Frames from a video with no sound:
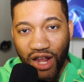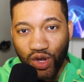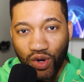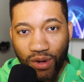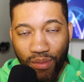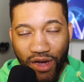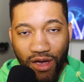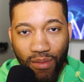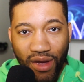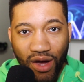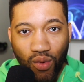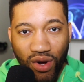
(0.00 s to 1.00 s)
And you can pay it
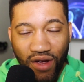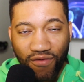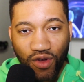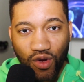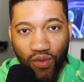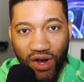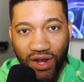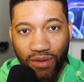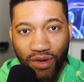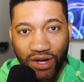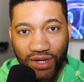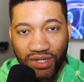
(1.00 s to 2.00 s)
back whenever you're ready
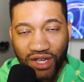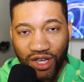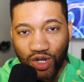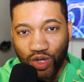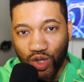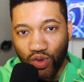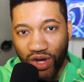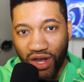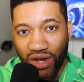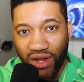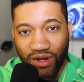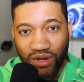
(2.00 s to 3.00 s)
because the interest
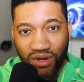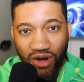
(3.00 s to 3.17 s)
rate and the